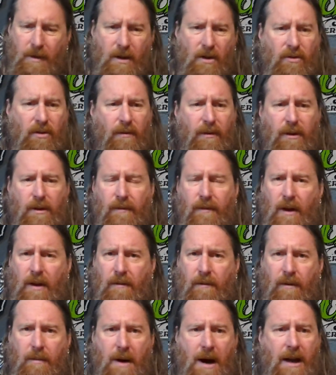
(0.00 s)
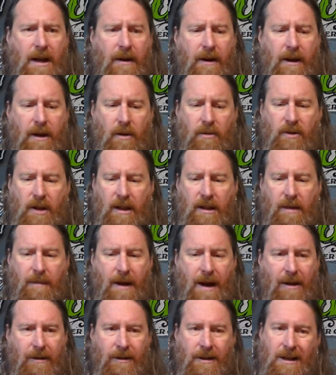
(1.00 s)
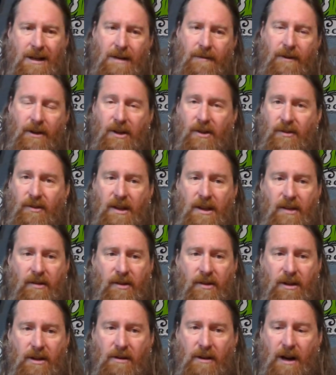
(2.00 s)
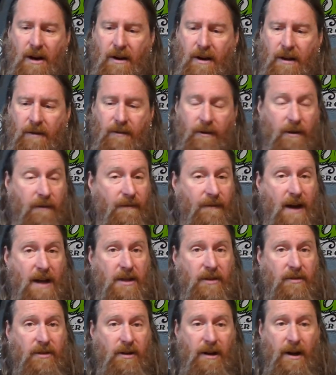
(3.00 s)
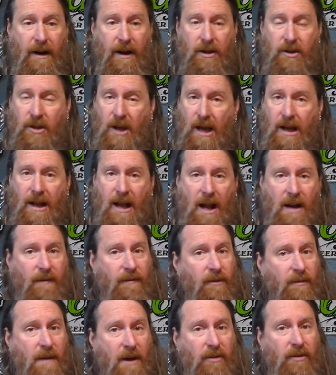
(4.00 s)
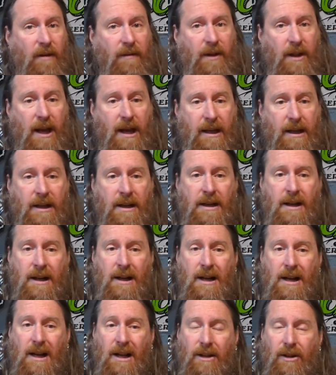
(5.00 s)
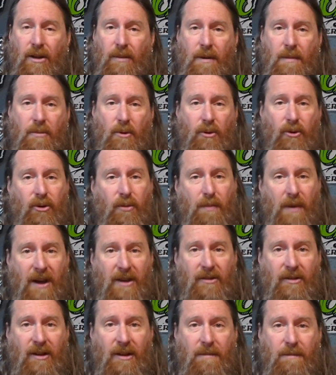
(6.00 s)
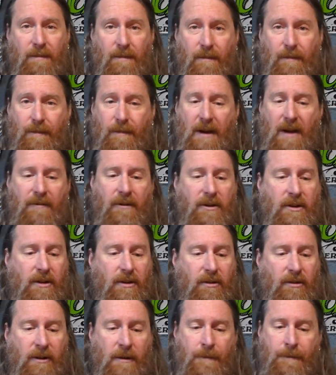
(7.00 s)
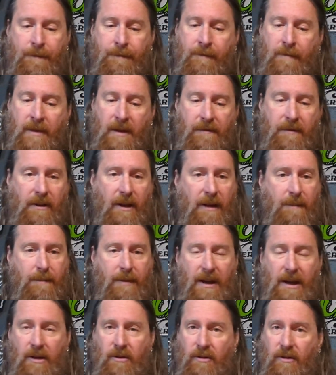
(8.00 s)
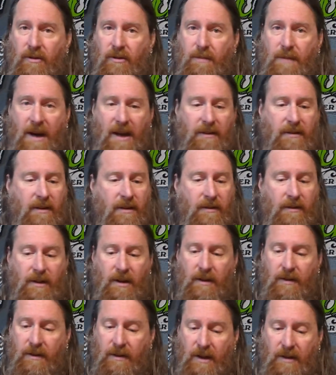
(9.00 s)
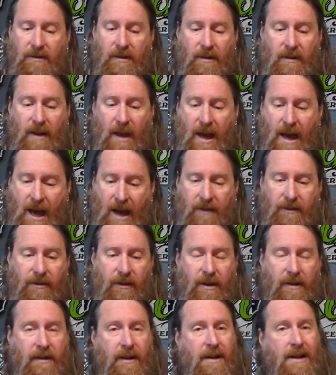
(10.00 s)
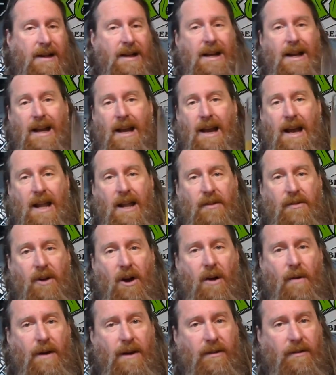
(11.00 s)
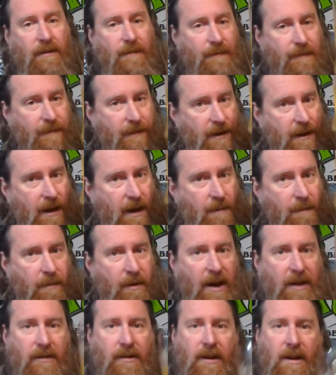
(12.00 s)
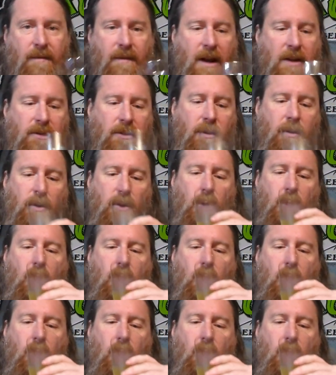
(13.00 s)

So if you're in the Vermont area, go check them out. If you can see this in your area, if you can find this in your area, check it out. Especially if you like a little bit more spicy beverages. If you like peach and spices, this is excellent. And as always, embrace the adventure.